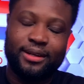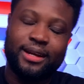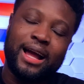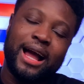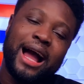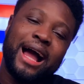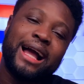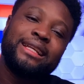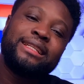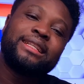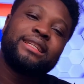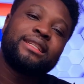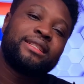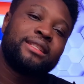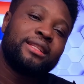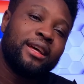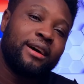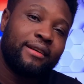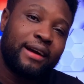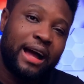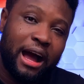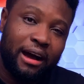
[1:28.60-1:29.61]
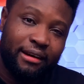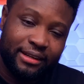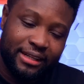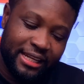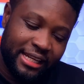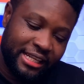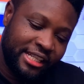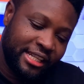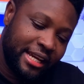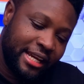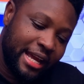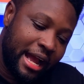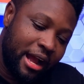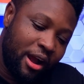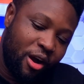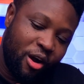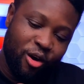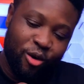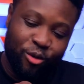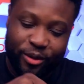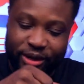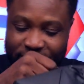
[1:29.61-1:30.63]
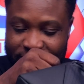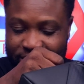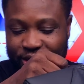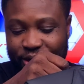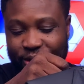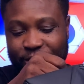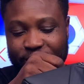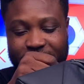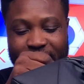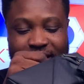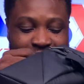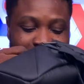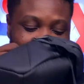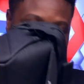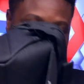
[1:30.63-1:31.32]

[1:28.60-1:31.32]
I just love how DJI always do it.